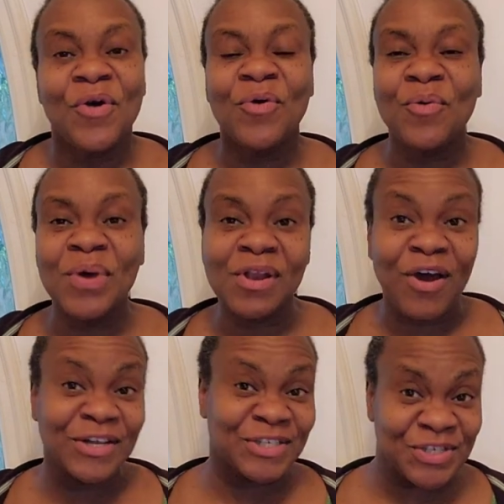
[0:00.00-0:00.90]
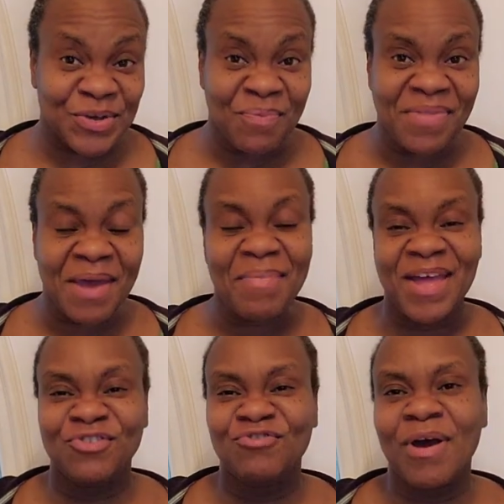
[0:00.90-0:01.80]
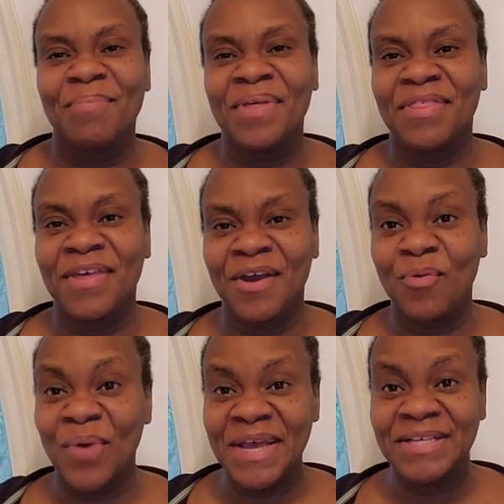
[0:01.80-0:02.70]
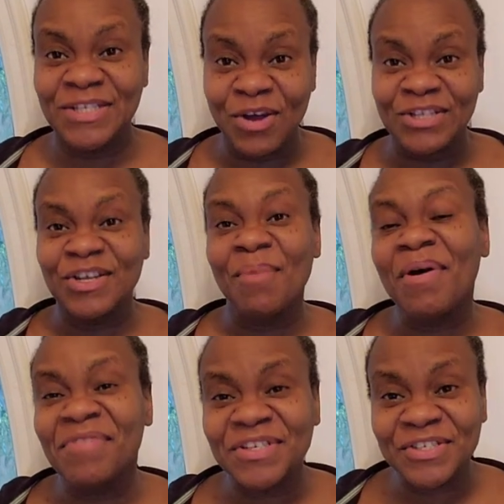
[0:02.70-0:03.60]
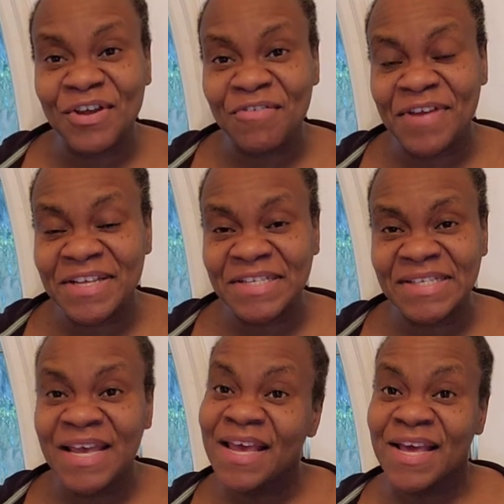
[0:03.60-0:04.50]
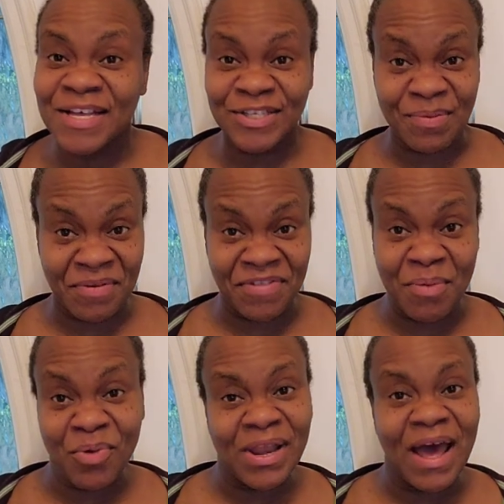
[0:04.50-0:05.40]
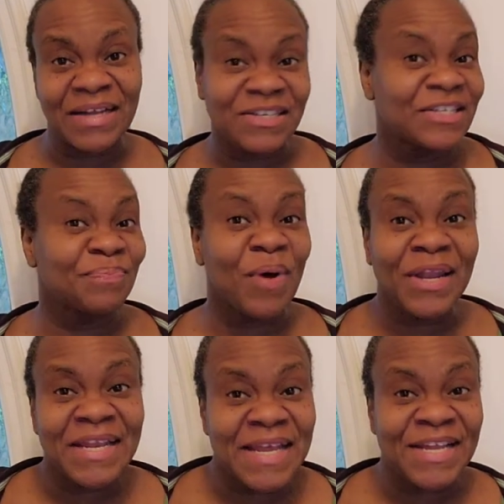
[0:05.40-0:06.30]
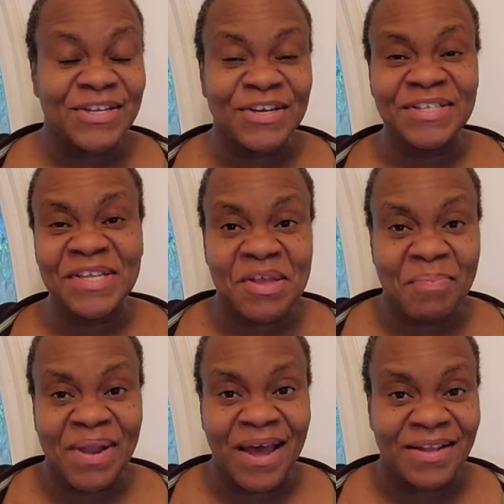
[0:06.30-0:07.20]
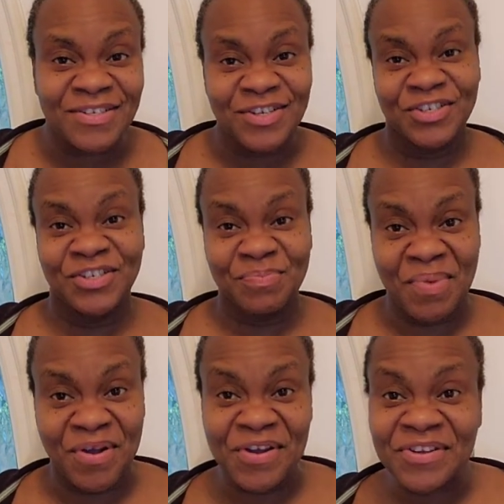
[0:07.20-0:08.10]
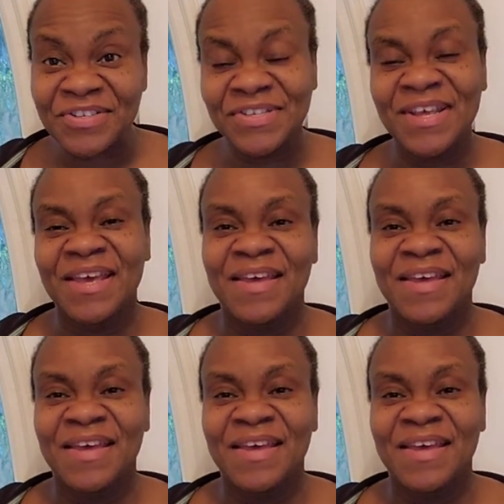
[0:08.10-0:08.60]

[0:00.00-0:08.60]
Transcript: who will consume them and drop their waste on top of the surface. Some of them will act as pollinators in your plants, such as birds.